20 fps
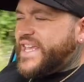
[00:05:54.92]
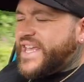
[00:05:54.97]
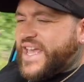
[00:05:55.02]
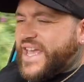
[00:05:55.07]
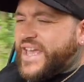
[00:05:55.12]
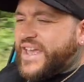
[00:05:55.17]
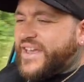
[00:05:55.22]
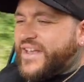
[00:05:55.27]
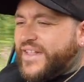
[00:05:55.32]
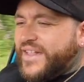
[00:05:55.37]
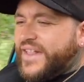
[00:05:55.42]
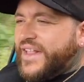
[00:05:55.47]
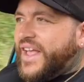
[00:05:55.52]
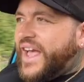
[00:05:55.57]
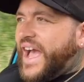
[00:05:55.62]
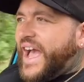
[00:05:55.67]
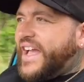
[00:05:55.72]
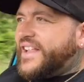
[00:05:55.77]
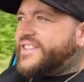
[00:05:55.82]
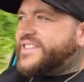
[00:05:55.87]
here,
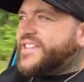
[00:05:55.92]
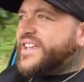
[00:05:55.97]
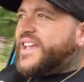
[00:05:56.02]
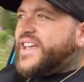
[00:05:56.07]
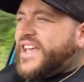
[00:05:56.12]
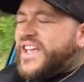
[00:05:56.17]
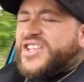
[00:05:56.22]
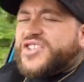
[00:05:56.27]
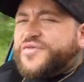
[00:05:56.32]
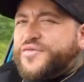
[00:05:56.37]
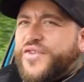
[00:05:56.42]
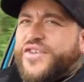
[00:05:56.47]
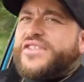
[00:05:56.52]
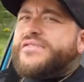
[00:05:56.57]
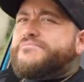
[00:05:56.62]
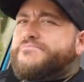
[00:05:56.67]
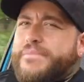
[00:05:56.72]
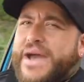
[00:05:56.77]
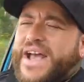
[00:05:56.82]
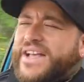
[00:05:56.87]
and it's for the
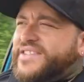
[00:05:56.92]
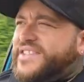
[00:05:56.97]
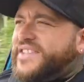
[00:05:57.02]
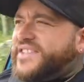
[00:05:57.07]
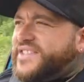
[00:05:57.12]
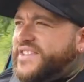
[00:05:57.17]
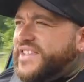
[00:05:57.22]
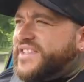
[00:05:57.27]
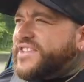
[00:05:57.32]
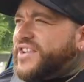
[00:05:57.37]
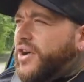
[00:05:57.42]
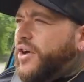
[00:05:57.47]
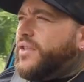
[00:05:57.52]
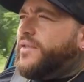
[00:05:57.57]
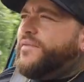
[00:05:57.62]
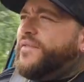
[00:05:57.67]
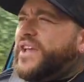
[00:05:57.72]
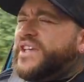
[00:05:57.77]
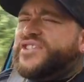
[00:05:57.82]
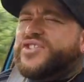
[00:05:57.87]
masses. This car, the
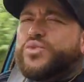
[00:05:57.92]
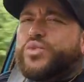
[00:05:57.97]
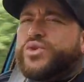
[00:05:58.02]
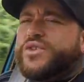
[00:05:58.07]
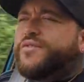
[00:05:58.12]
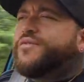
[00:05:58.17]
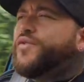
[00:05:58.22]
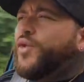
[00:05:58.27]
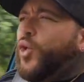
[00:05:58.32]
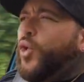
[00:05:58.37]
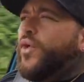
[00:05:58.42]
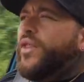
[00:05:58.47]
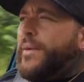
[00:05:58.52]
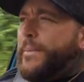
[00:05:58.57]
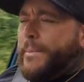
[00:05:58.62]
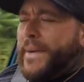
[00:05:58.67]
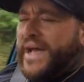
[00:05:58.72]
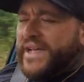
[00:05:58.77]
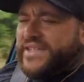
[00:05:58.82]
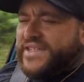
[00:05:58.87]
Fiesta, was for the
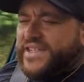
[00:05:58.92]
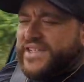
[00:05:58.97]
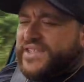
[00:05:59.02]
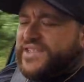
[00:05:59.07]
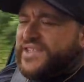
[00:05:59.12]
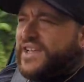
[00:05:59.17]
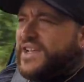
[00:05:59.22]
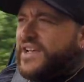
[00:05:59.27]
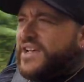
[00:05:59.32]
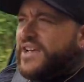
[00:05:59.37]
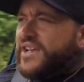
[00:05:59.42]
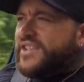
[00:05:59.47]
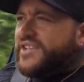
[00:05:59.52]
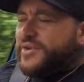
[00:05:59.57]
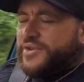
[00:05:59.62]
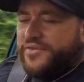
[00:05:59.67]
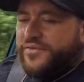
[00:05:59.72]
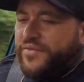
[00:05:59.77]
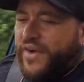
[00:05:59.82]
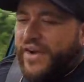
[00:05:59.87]
masses, so
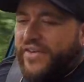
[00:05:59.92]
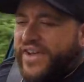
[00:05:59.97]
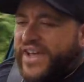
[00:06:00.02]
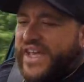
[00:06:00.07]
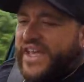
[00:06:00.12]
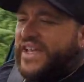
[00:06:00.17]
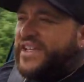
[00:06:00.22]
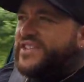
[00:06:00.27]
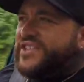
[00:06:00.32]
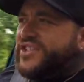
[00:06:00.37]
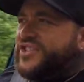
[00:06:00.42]
it's very easy